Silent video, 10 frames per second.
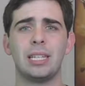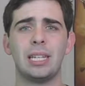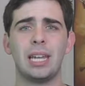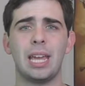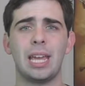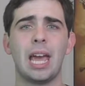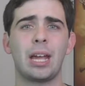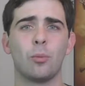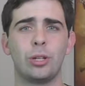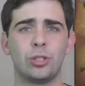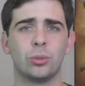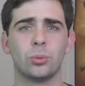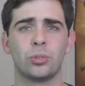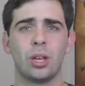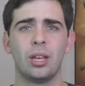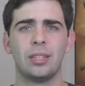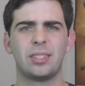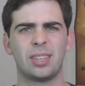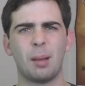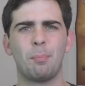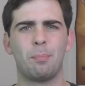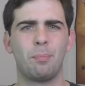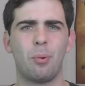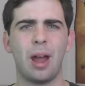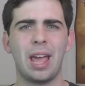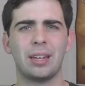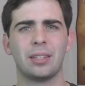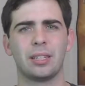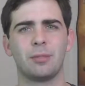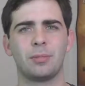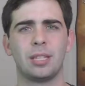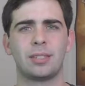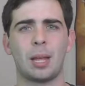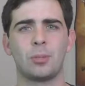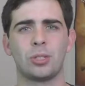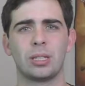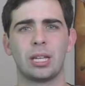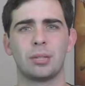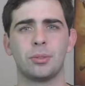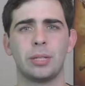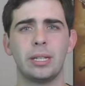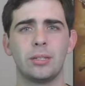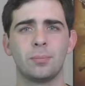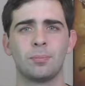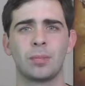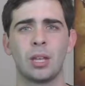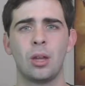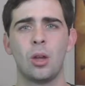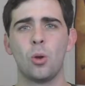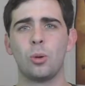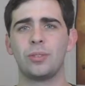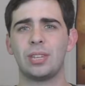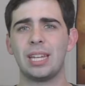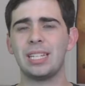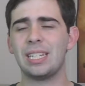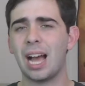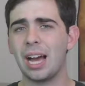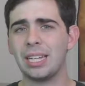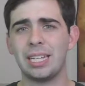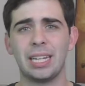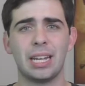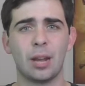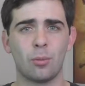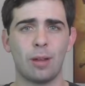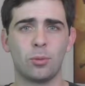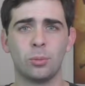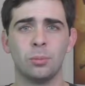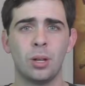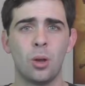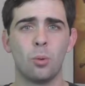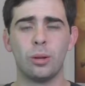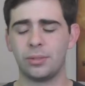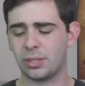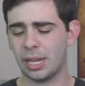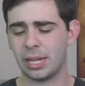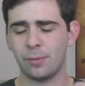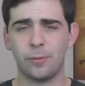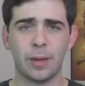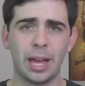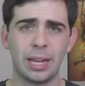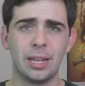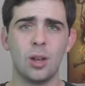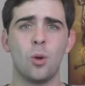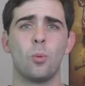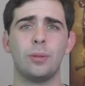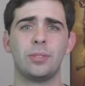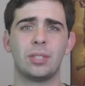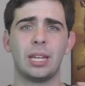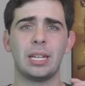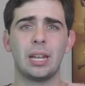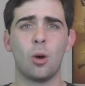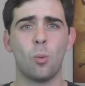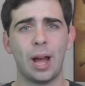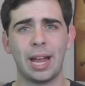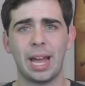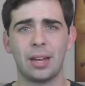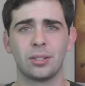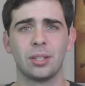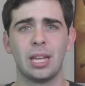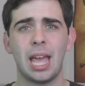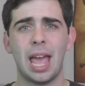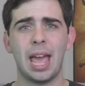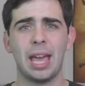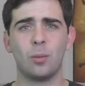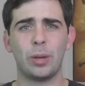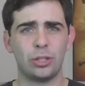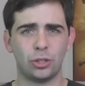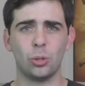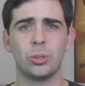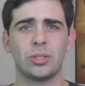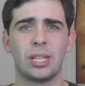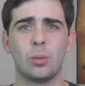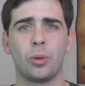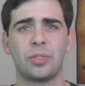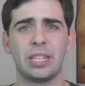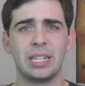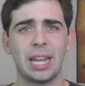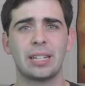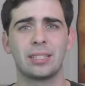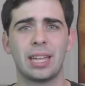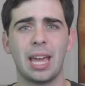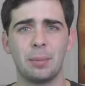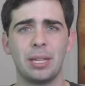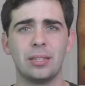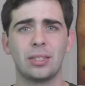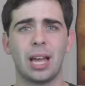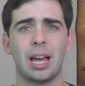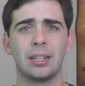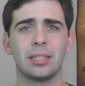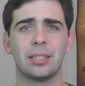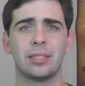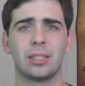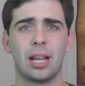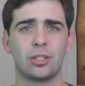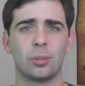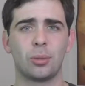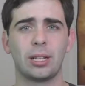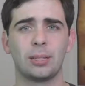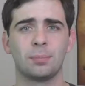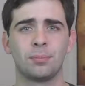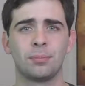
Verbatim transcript: the E A Originals sub-brand that they've established in the last few years. We've seen Yarny in Unravel, we've seen Faye, we've seen A Way Out, and we're due to see what the next game is under this large umbrella.